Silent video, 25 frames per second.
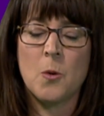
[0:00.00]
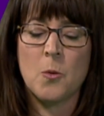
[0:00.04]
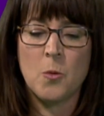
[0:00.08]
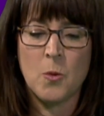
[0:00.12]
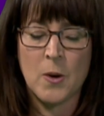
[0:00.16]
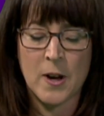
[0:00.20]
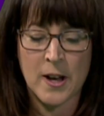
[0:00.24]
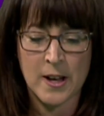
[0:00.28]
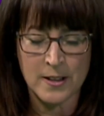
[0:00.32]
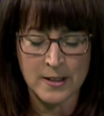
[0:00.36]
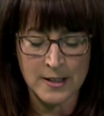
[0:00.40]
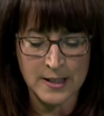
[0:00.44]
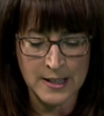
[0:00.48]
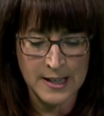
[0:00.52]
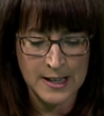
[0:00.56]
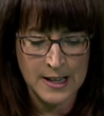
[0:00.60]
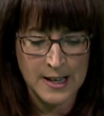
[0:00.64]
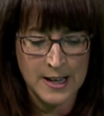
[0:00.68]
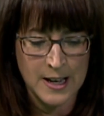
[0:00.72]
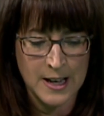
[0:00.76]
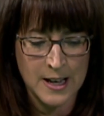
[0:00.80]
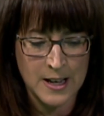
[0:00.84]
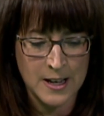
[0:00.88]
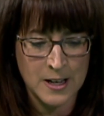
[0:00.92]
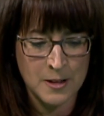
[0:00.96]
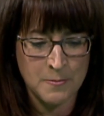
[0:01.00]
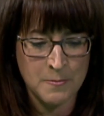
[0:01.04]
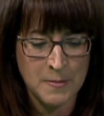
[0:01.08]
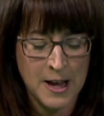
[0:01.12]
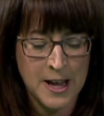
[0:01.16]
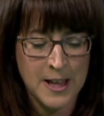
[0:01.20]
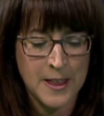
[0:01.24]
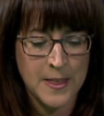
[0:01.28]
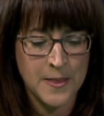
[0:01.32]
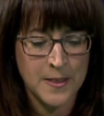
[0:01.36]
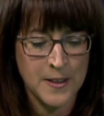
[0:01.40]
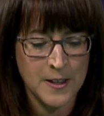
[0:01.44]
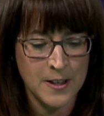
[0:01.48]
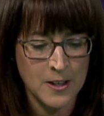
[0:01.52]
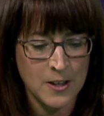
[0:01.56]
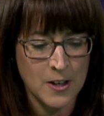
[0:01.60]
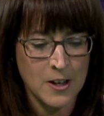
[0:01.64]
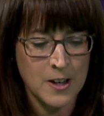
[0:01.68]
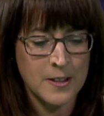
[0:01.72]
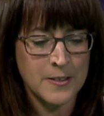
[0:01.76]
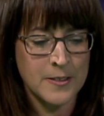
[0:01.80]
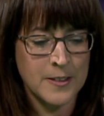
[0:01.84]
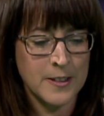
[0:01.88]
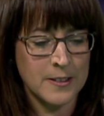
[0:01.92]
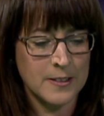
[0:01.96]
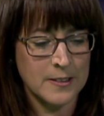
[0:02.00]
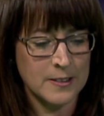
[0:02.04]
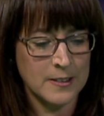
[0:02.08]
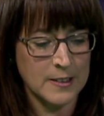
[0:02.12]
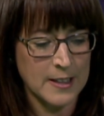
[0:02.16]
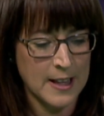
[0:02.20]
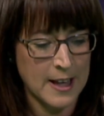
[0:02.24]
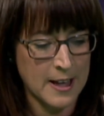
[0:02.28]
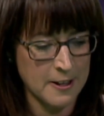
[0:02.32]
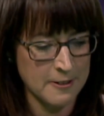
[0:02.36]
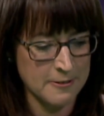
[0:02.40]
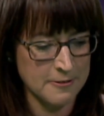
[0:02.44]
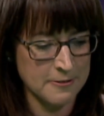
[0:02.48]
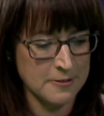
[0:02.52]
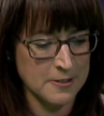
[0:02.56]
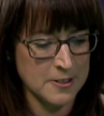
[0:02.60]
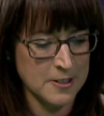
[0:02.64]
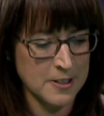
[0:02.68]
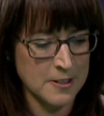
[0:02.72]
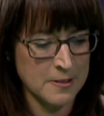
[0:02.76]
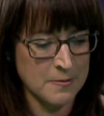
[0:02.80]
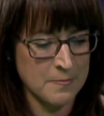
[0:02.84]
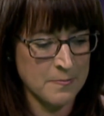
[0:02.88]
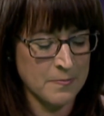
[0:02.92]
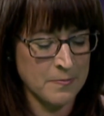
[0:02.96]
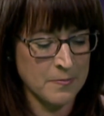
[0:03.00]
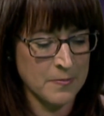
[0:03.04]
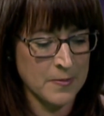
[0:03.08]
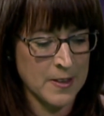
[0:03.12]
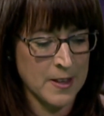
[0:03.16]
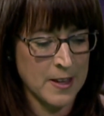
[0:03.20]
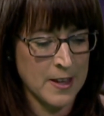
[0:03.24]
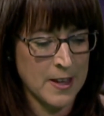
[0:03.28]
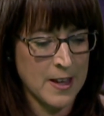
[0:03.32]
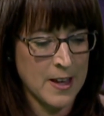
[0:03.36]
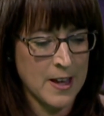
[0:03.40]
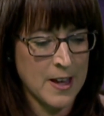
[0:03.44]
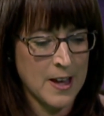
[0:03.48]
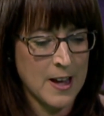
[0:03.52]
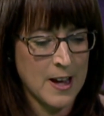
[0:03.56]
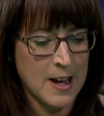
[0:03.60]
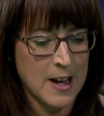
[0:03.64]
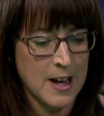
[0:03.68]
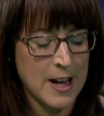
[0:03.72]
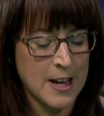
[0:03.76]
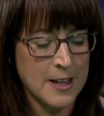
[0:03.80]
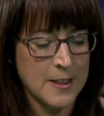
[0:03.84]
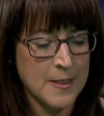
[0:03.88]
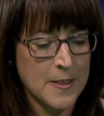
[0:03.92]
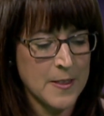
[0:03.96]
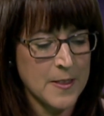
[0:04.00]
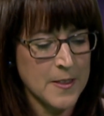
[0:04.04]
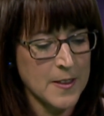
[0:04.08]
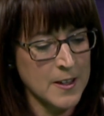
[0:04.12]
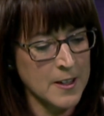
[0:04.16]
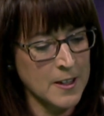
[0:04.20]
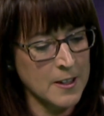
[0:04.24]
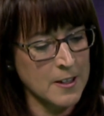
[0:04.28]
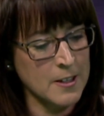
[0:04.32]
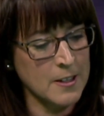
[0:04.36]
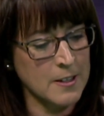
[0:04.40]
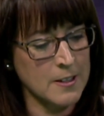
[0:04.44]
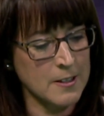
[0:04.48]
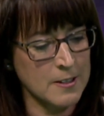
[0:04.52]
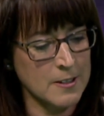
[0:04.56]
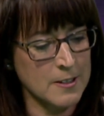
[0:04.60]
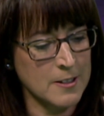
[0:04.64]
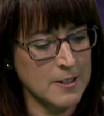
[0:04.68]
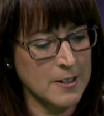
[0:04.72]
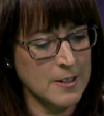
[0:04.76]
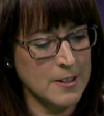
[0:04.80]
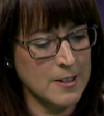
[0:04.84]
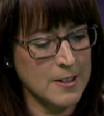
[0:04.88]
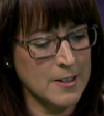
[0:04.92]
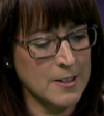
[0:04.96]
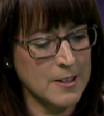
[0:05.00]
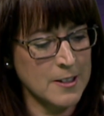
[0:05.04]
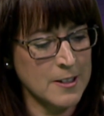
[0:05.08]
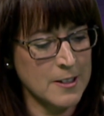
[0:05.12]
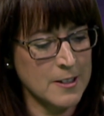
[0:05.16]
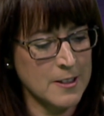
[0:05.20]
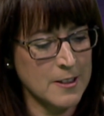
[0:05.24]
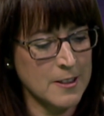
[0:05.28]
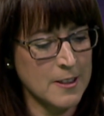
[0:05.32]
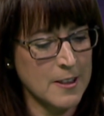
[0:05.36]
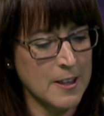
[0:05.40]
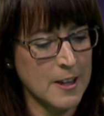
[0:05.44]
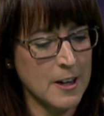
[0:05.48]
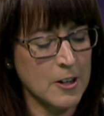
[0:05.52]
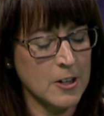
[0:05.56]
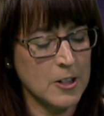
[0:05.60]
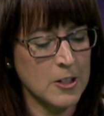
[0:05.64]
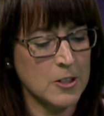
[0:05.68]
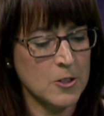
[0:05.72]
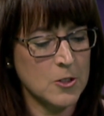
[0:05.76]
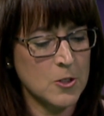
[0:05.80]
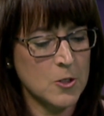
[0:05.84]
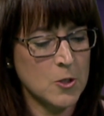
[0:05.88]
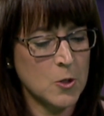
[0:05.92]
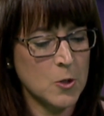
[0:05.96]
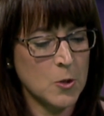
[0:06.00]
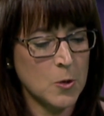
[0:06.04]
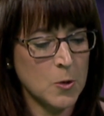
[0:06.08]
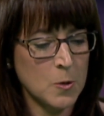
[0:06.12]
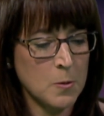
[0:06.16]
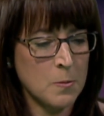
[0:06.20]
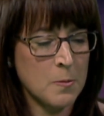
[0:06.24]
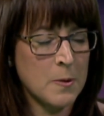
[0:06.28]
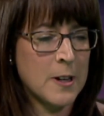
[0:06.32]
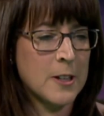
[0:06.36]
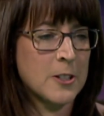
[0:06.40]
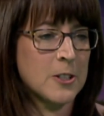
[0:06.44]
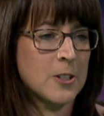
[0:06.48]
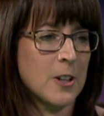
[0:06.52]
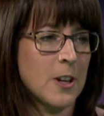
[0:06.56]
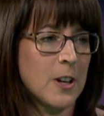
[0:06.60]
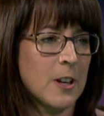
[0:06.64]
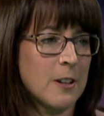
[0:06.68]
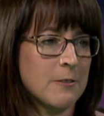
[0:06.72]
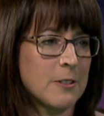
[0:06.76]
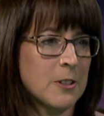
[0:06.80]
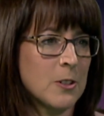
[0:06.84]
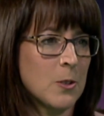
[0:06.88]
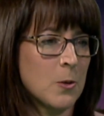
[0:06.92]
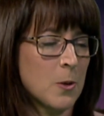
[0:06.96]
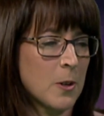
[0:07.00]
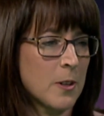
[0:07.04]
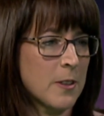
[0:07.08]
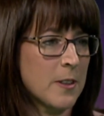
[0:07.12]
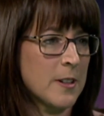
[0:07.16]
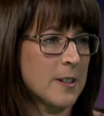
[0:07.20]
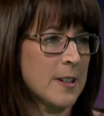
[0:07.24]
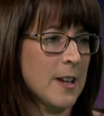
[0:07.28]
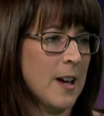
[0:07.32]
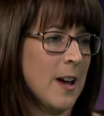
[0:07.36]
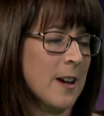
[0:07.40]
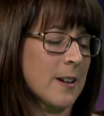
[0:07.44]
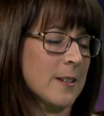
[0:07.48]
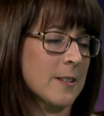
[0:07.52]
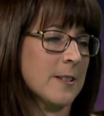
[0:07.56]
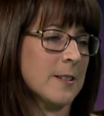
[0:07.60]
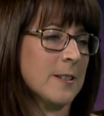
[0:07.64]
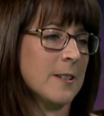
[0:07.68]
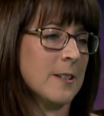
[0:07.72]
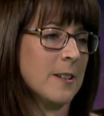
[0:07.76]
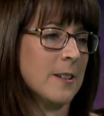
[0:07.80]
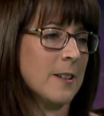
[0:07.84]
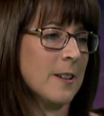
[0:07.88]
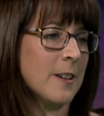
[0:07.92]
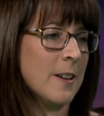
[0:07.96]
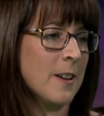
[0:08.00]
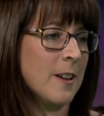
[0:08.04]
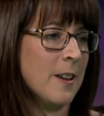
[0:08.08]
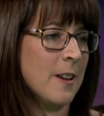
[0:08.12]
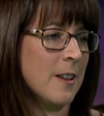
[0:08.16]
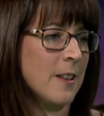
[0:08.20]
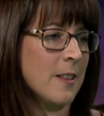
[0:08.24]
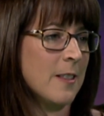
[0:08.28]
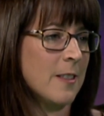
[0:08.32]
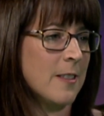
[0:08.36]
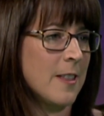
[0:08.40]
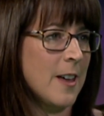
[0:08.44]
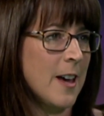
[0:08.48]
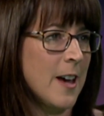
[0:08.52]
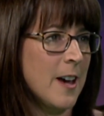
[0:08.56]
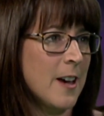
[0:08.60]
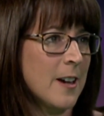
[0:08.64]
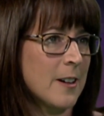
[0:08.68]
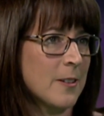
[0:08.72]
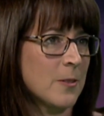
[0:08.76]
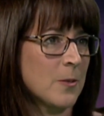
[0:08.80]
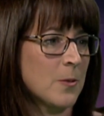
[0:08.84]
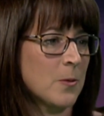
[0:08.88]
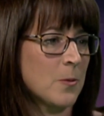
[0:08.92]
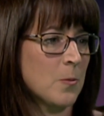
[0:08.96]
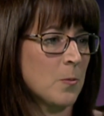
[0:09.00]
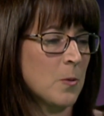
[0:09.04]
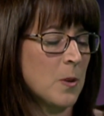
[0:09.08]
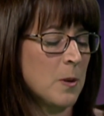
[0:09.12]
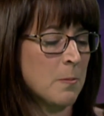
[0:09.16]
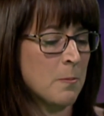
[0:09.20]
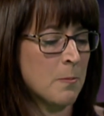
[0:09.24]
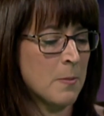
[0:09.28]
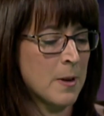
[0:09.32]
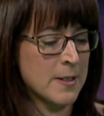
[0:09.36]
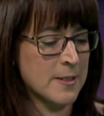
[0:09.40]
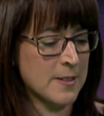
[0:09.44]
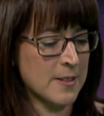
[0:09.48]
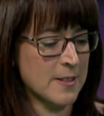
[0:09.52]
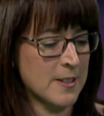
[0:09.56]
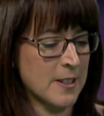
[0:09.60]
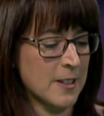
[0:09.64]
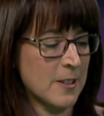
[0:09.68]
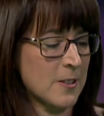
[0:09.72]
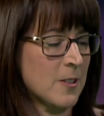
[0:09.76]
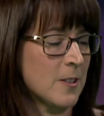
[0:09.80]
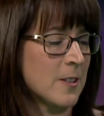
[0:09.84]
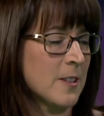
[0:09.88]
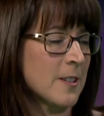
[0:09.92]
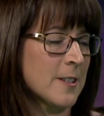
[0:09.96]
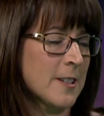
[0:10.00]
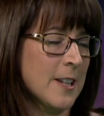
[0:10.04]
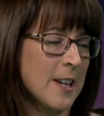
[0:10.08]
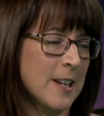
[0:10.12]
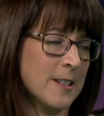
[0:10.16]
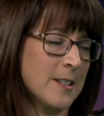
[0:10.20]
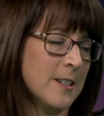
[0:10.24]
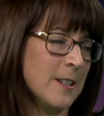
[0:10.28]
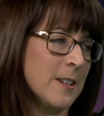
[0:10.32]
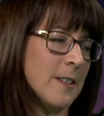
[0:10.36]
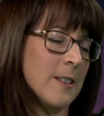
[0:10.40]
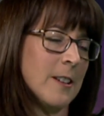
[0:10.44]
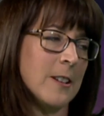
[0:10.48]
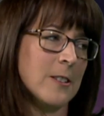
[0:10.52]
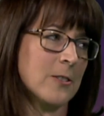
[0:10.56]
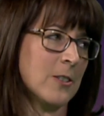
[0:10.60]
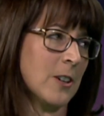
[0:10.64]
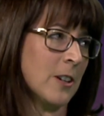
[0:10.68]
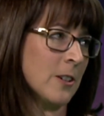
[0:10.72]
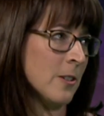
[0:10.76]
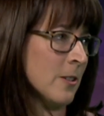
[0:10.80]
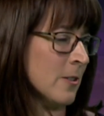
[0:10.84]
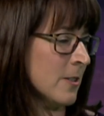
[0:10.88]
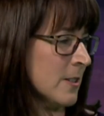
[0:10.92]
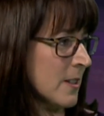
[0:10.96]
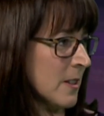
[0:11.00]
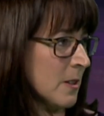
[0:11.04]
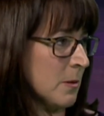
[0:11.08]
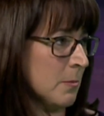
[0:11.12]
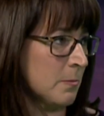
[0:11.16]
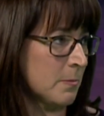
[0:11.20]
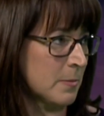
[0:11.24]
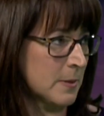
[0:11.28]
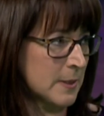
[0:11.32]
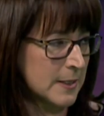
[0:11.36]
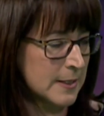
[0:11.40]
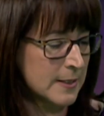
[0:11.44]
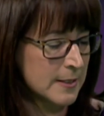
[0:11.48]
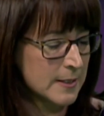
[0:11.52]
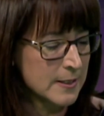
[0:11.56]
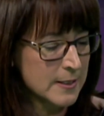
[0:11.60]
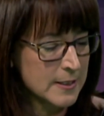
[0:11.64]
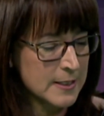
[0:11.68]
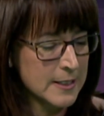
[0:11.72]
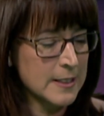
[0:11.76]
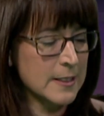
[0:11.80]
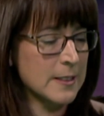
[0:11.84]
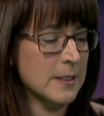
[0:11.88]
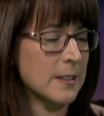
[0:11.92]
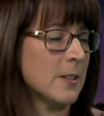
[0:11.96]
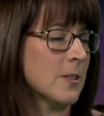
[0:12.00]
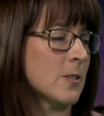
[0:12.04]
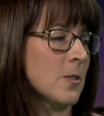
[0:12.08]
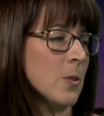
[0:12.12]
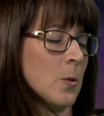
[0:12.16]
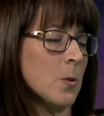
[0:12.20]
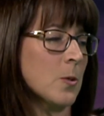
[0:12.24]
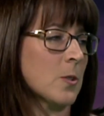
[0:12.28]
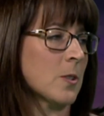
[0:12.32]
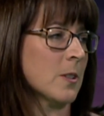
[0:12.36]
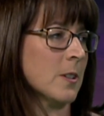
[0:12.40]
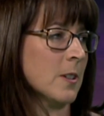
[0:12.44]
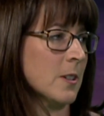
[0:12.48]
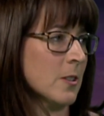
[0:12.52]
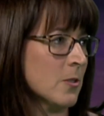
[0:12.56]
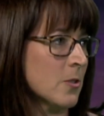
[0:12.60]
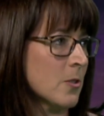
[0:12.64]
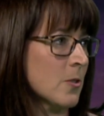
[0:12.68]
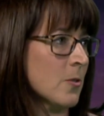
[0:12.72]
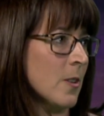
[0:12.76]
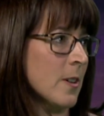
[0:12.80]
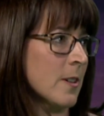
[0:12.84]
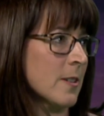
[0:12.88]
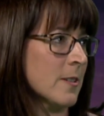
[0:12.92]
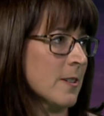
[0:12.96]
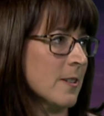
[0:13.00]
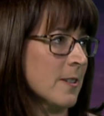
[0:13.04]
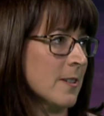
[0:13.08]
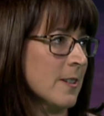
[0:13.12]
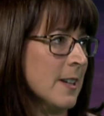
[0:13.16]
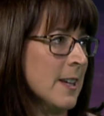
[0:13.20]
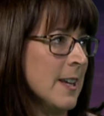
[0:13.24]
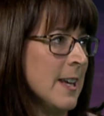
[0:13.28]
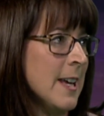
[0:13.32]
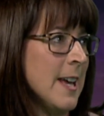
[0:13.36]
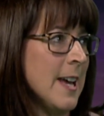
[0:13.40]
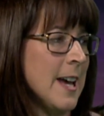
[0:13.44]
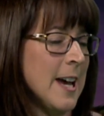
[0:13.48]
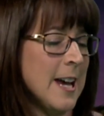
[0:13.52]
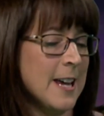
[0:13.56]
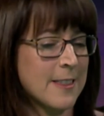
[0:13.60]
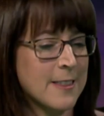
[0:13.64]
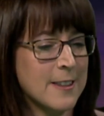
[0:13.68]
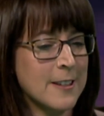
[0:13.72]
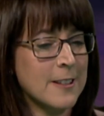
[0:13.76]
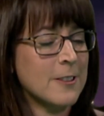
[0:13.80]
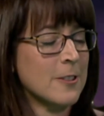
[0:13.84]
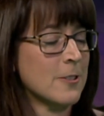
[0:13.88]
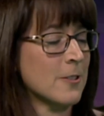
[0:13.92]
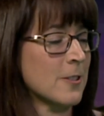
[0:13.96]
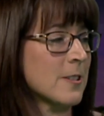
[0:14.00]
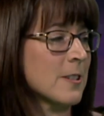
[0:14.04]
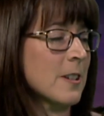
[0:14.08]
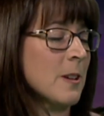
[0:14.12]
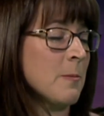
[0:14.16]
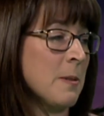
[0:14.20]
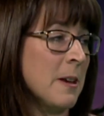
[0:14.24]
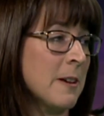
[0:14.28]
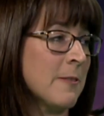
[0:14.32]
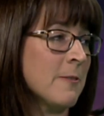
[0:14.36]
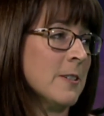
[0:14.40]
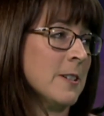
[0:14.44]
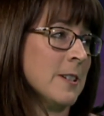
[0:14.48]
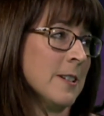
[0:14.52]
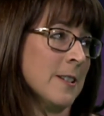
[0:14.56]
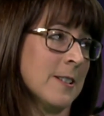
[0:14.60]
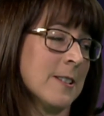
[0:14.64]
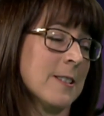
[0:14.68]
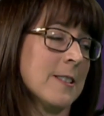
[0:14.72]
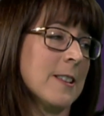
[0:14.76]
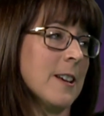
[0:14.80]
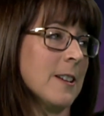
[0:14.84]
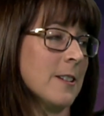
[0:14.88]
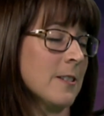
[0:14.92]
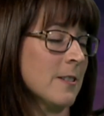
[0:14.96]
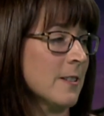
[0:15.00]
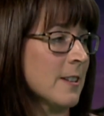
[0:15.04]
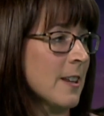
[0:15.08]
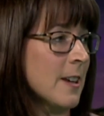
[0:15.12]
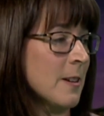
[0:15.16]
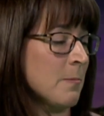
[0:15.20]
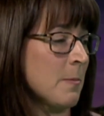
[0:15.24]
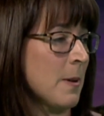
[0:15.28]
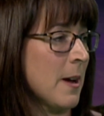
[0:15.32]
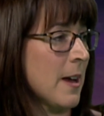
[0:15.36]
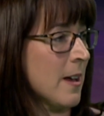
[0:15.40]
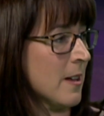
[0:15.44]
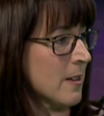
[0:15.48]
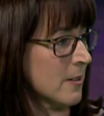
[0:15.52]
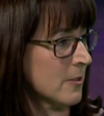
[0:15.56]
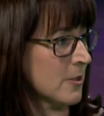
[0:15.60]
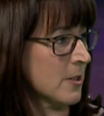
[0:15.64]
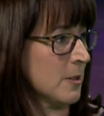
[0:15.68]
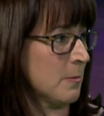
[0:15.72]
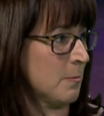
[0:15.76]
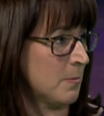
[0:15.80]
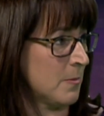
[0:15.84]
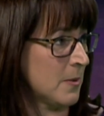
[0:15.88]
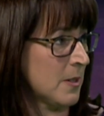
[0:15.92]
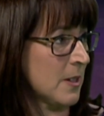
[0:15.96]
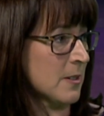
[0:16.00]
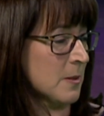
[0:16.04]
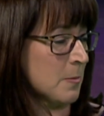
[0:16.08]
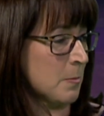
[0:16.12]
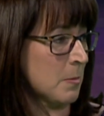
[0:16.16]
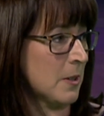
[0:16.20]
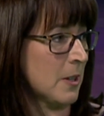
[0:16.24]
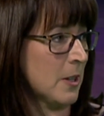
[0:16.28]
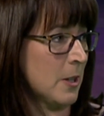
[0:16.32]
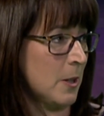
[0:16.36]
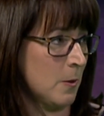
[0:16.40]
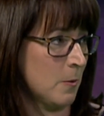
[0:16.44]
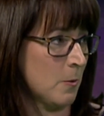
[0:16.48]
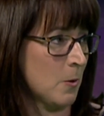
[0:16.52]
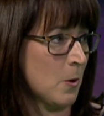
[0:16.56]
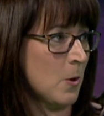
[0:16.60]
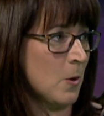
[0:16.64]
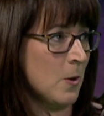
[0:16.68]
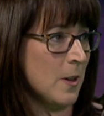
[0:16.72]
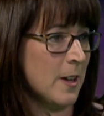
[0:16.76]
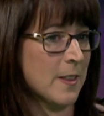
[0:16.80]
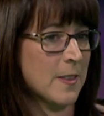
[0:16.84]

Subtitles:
Well, I think on the left, I think there is too much of an orthodoxy that we must stick to this idea that gender is completely socially constructed. I think there's some evidence that biology does play a role.